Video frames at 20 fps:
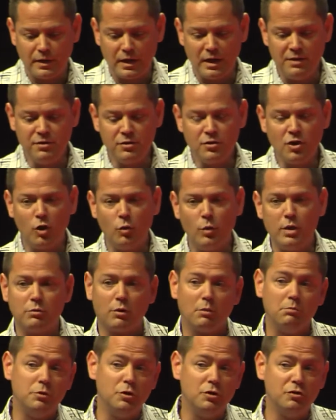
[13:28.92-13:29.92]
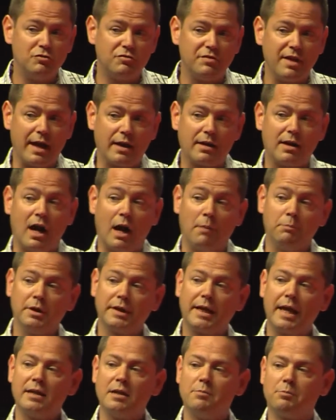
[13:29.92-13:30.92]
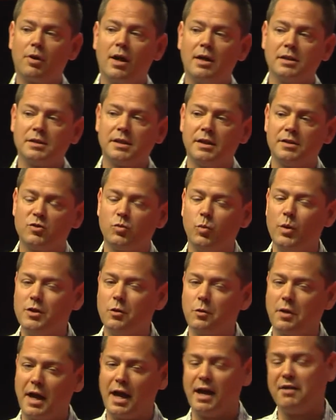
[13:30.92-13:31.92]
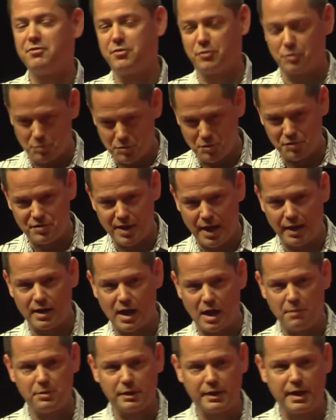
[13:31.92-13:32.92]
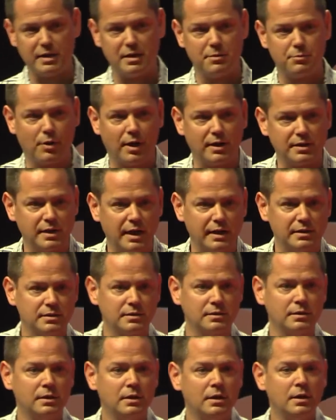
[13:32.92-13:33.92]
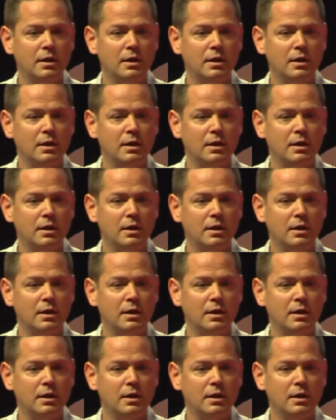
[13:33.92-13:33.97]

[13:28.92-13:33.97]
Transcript: even though we removed that complicated process, we don't have to remove that complicated process.